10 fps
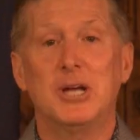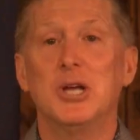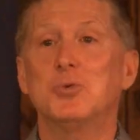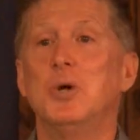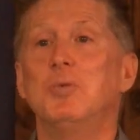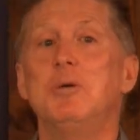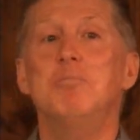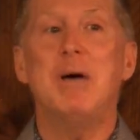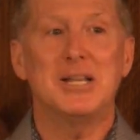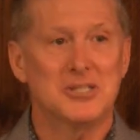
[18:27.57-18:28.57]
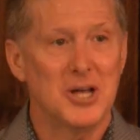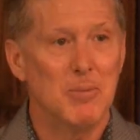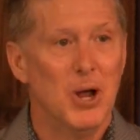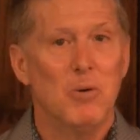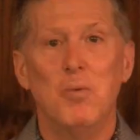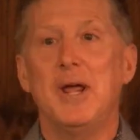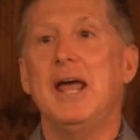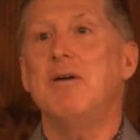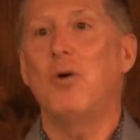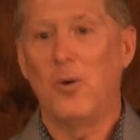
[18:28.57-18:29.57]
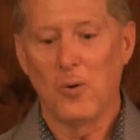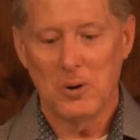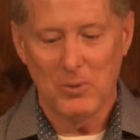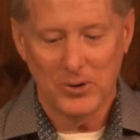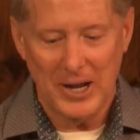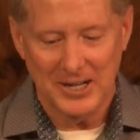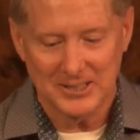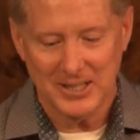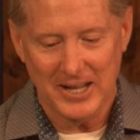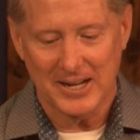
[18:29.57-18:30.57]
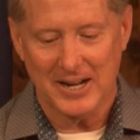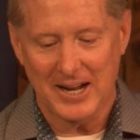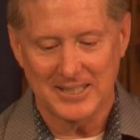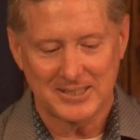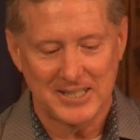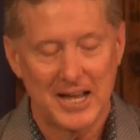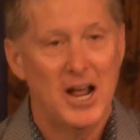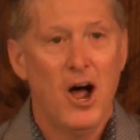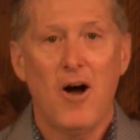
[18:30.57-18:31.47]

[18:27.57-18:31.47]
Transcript: Because when we mess up, when we have horrible days like I said,